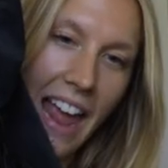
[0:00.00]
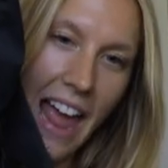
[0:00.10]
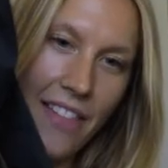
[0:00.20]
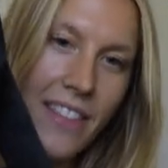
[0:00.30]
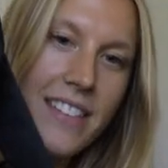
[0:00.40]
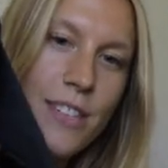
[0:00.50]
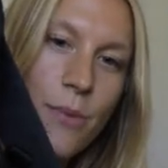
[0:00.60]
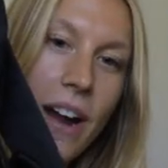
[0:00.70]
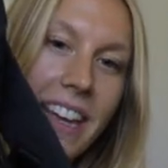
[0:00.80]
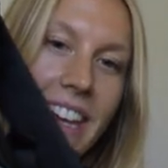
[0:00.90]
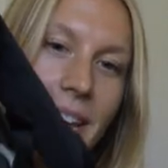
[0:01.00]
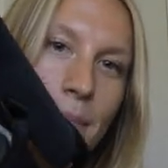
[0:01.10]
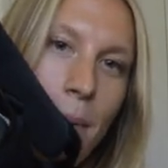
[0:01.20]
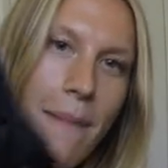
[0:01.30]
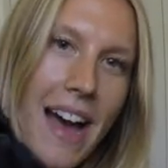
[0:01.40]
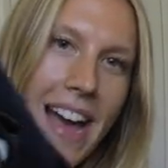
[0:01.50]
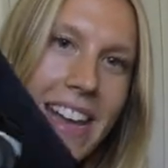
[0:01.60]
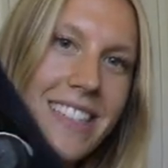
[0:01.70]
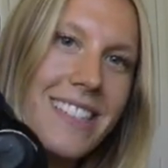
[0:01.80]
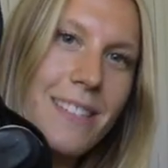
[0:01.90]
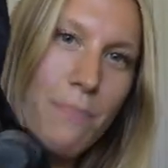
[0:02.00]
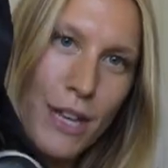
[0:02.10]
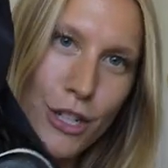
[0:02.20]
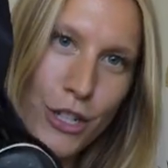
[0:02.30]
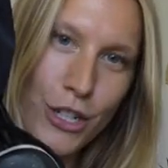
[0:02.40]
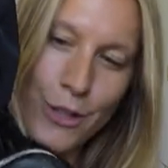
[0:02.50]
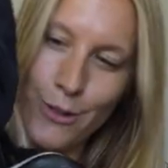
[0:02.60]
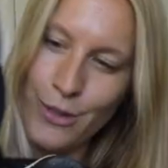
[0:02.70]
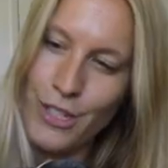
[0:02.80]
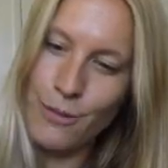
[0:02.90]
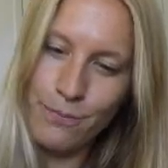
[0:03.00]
and this is where I keep my spin shoes.